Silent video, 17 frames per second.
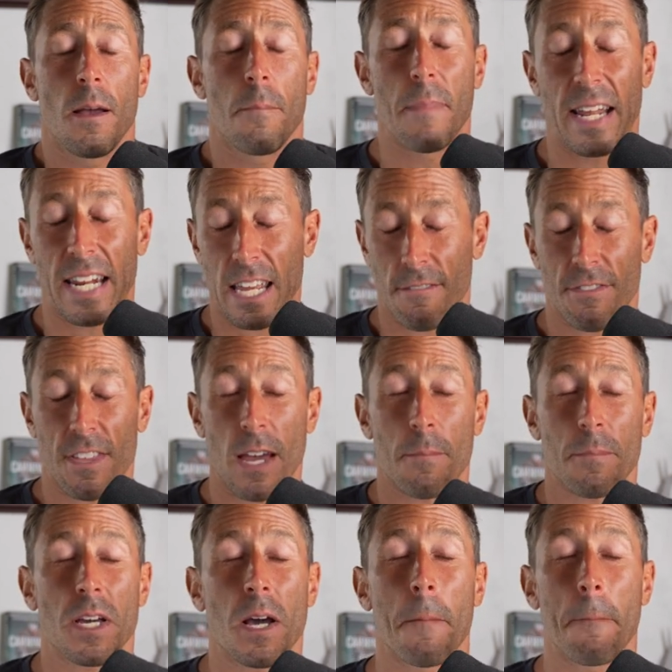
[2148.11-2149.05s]
Many of
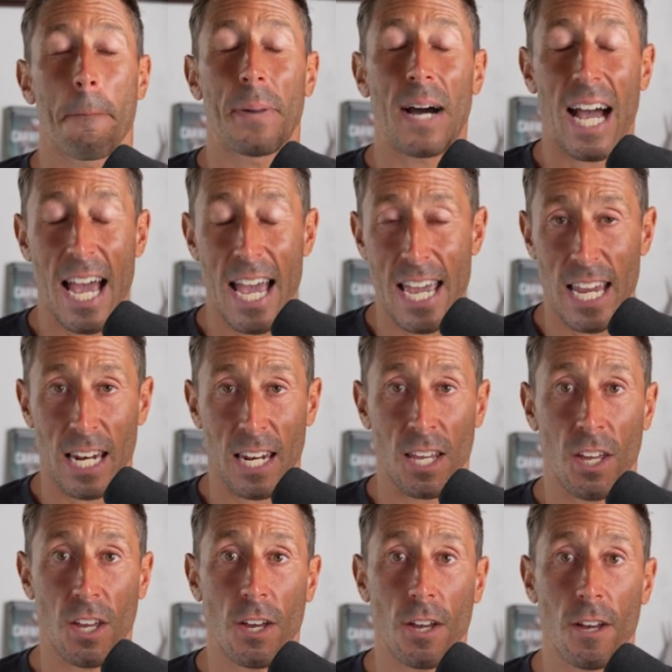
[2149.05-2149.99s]
them
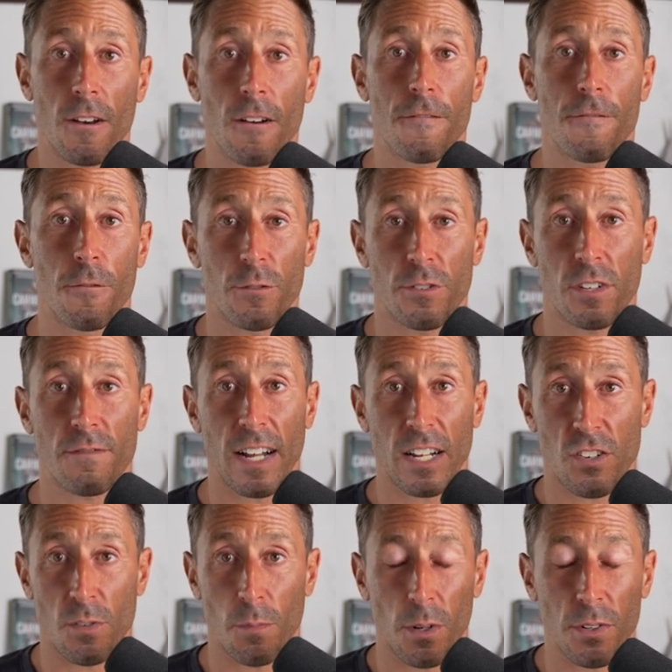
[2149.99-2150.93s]
combine fruits and
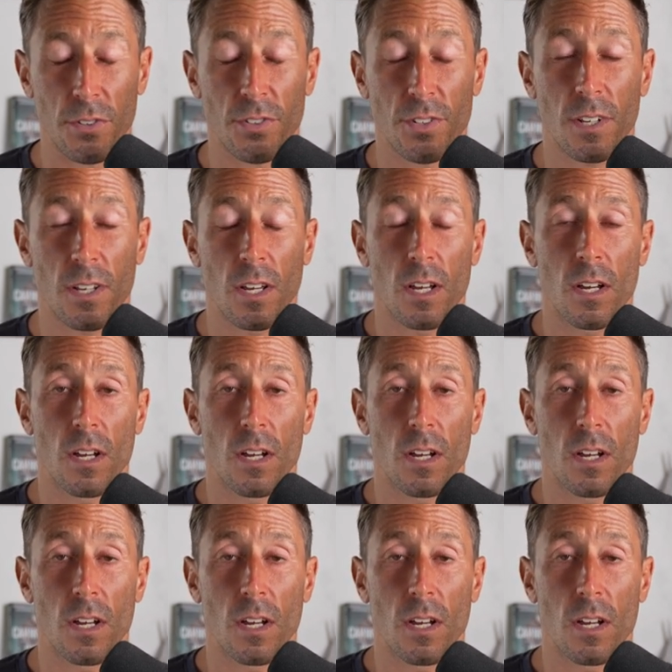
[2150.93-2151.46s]
vegetables.